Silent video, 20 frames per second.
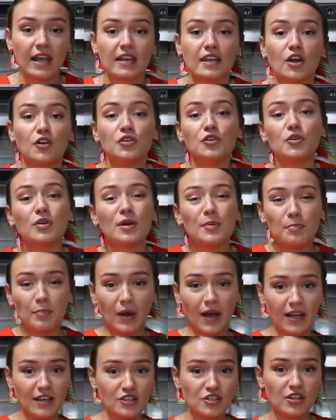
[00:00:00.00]
Now you can
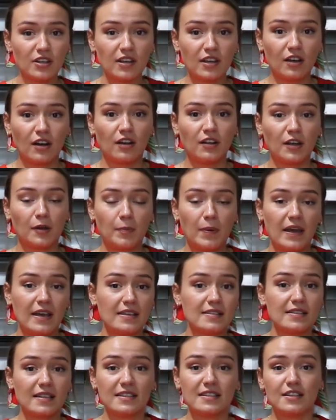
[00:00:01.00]
buy chili garlic
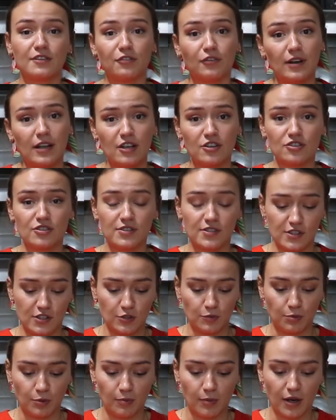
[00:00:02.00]
paste at different Asian
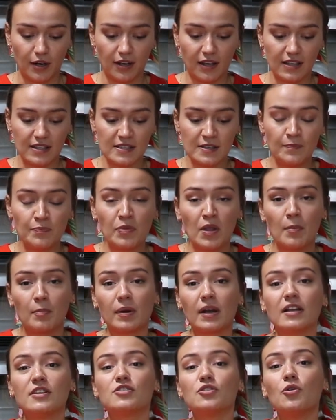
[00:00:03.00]
supermarkets,
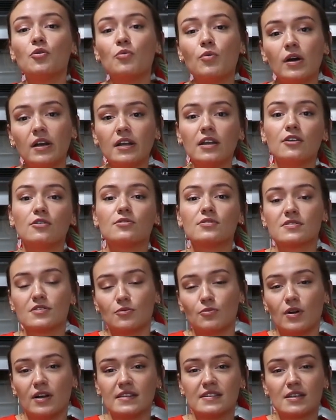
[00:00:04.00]
but I don't want to use the
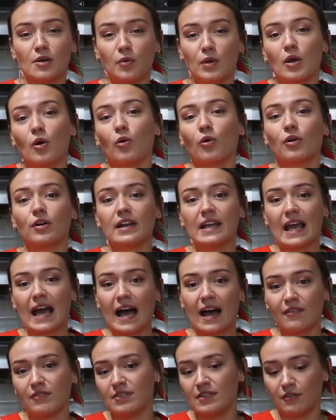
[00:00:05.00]
ones that we already
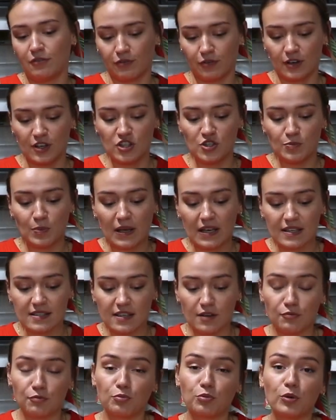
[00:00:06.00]
have in the fridge because
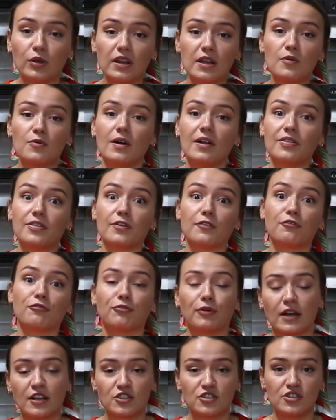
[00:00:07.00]
I really want the
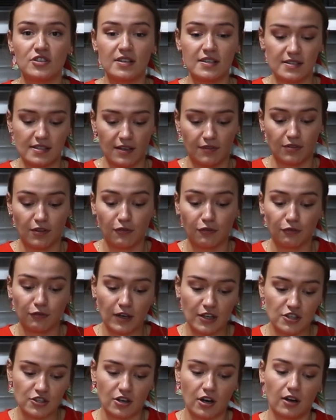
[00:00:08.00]
freshness of the
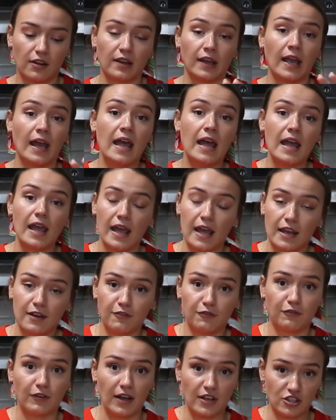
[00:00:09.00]
fresh garlic and
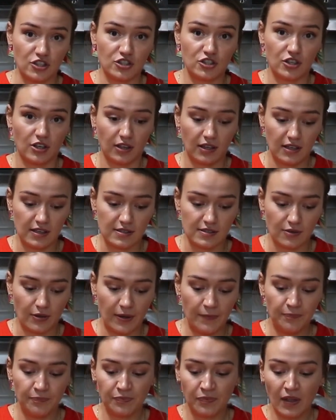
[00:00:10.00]
fresh chilies.
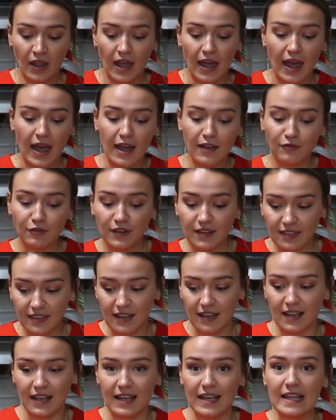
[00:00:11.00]
Okay?
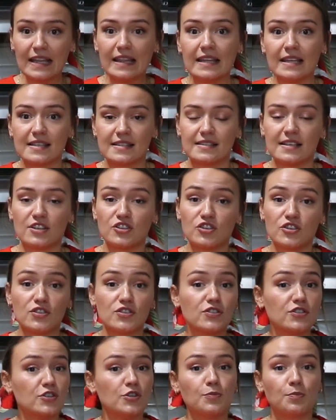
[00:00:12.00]
Everything in this dish is
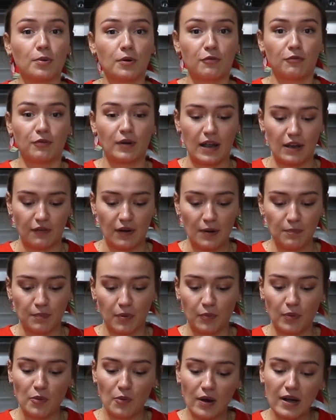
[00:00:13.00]
super fragrant,
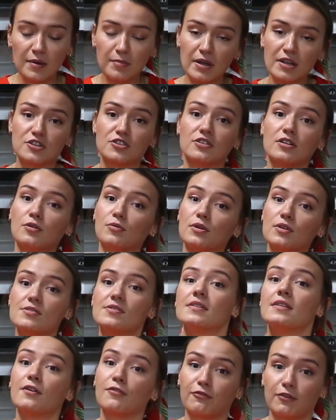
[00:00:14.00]
but we want to make sure that we're
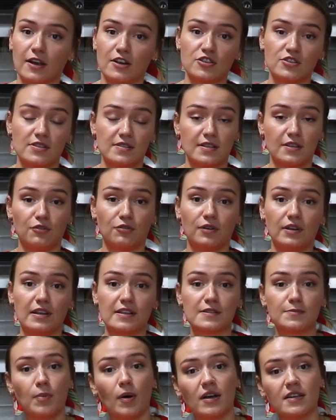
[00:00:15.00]
using the freshest
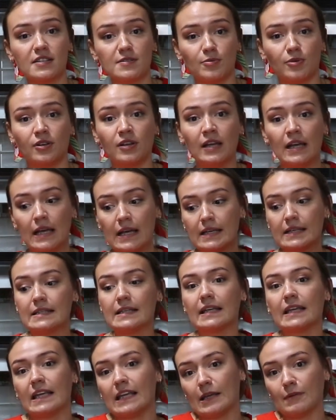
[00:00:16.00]
ingredients possible
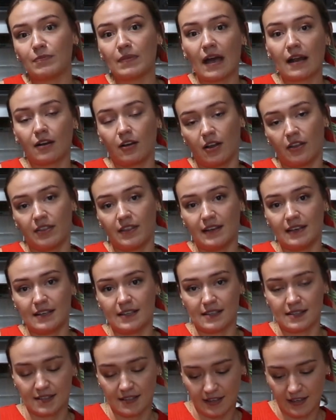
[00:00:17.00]
to keep that
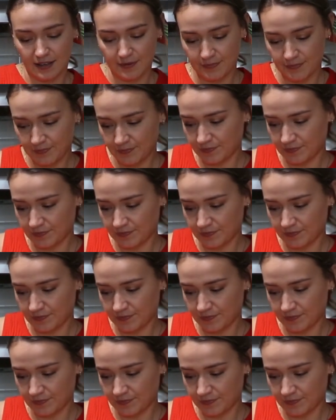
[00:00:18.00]
authenticity.